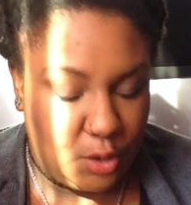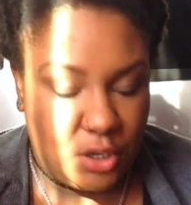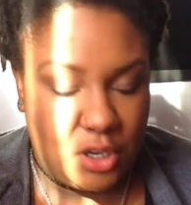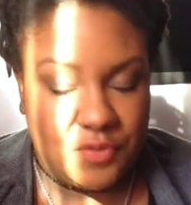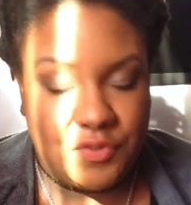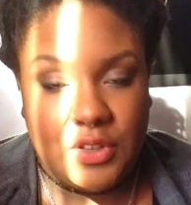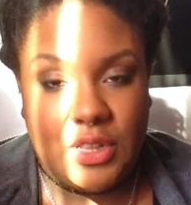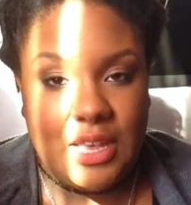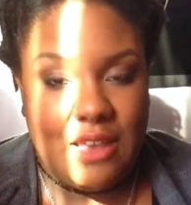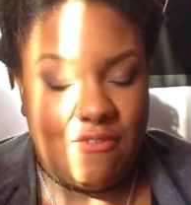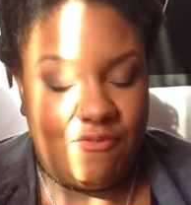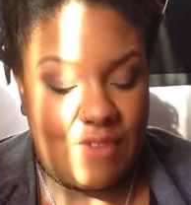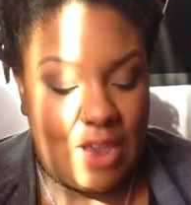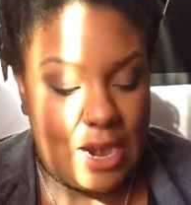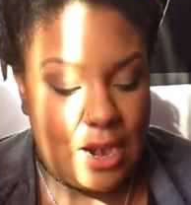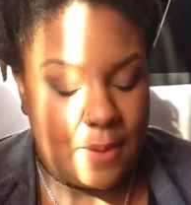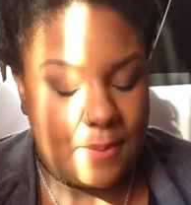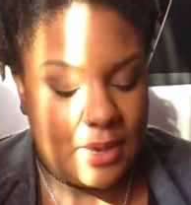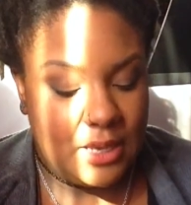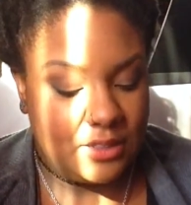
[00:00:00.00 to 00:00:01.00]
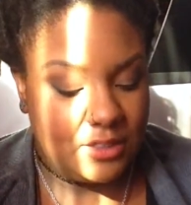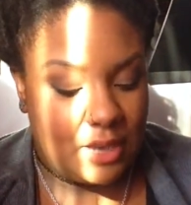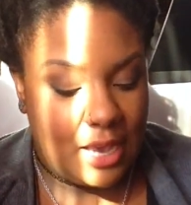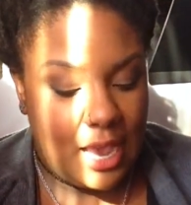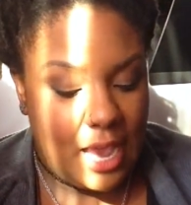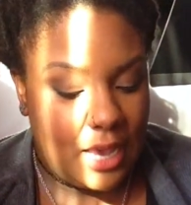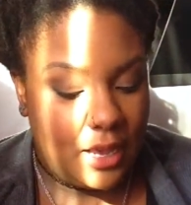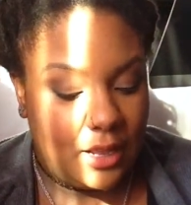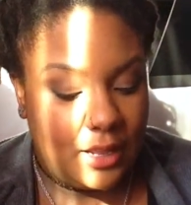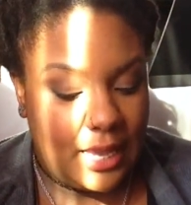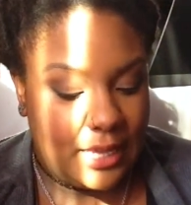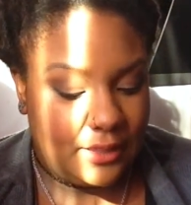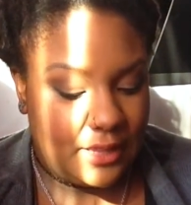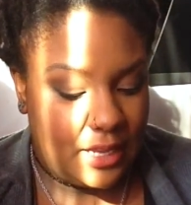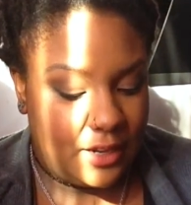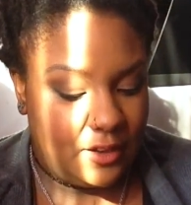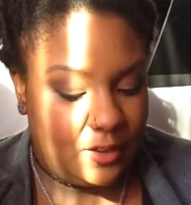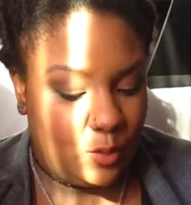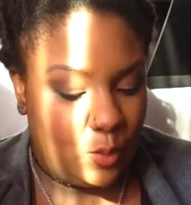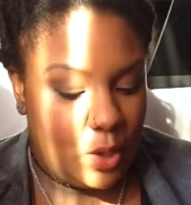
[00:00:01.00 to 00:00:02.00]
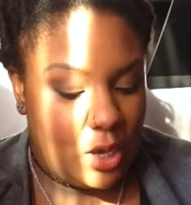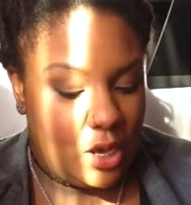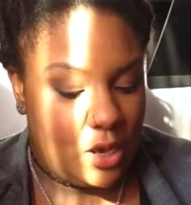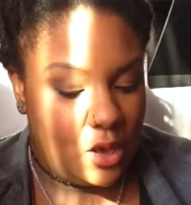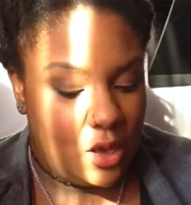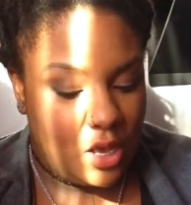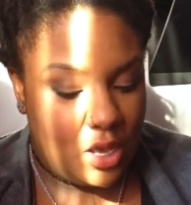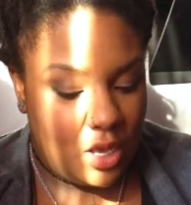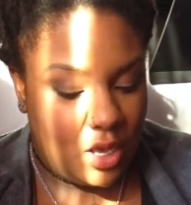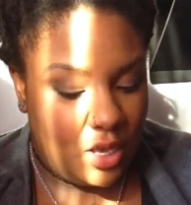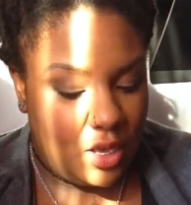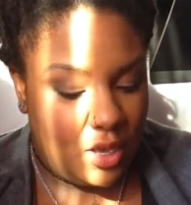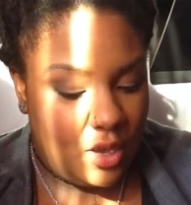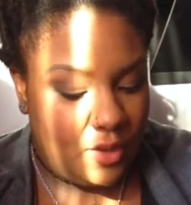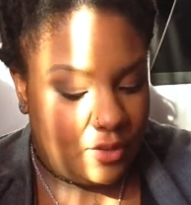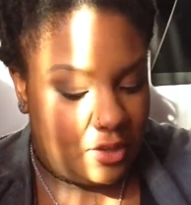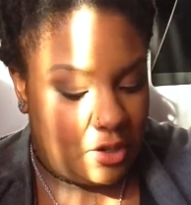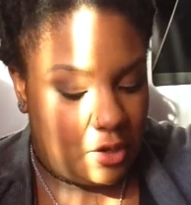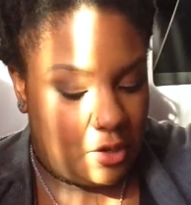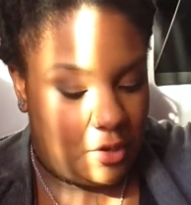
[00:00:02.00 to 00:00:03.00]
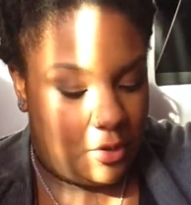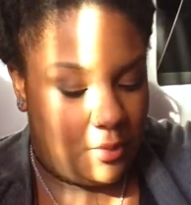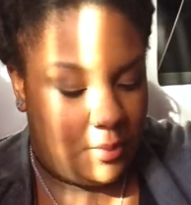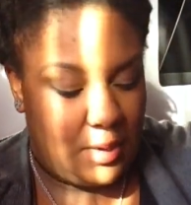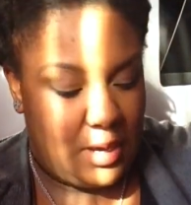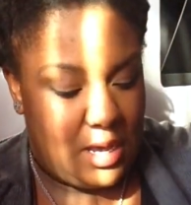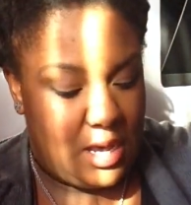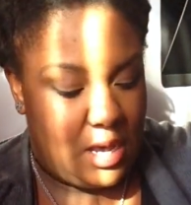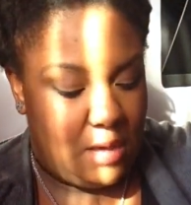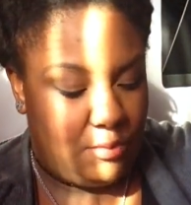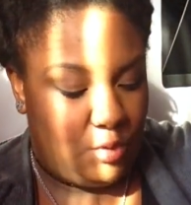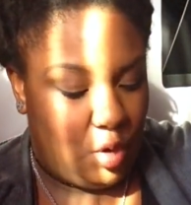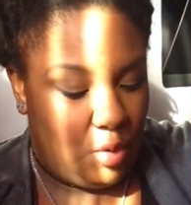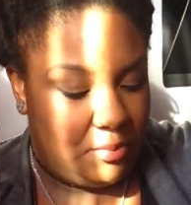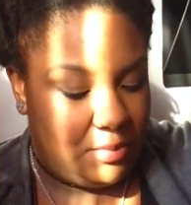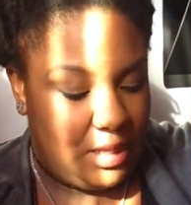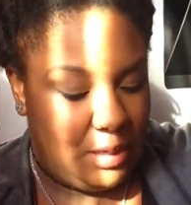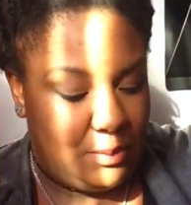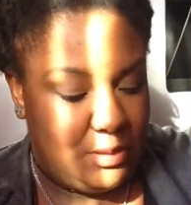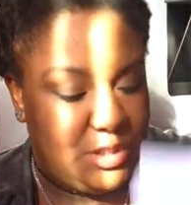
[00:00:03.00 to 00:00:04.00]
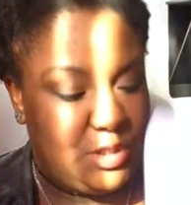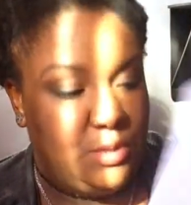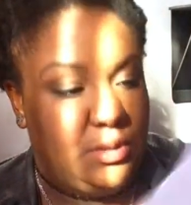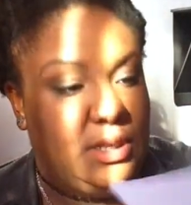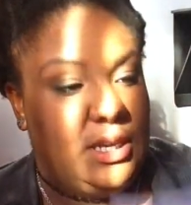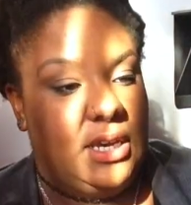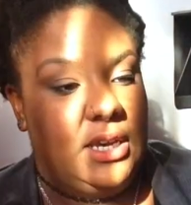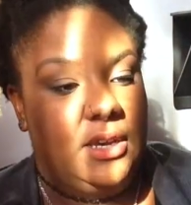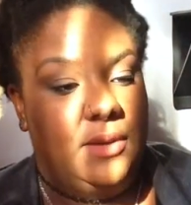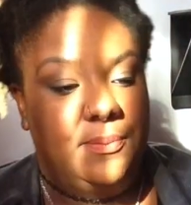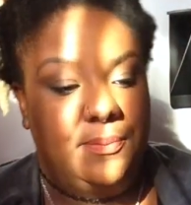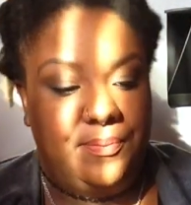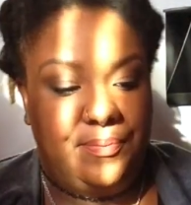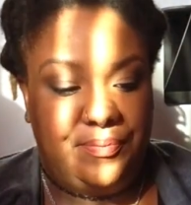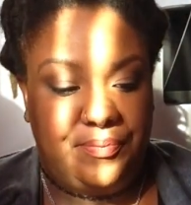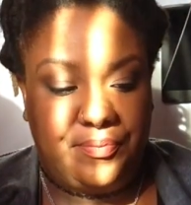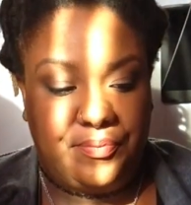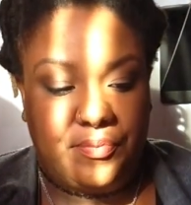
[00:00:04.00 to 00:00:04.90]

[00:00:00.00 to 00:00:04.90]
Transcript: good for the environment. So I like that as well. So normally what you get